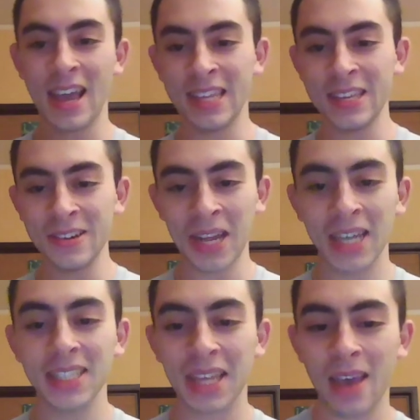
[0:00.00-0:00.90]
and Yoo
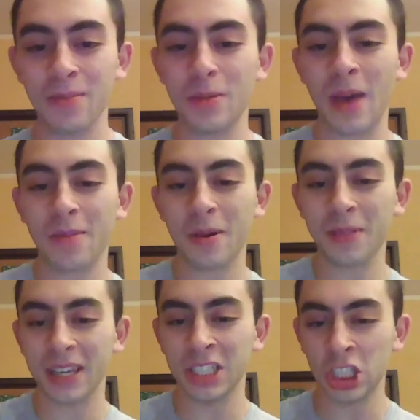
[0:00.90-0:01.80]
takes the gambit back by
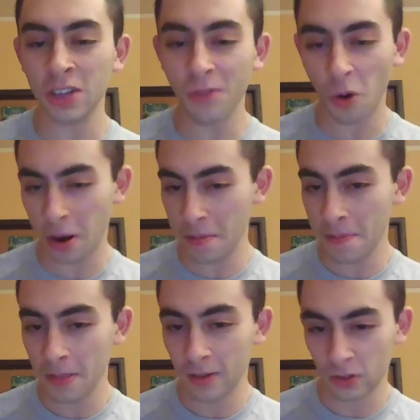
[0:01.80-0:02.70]
playing g4.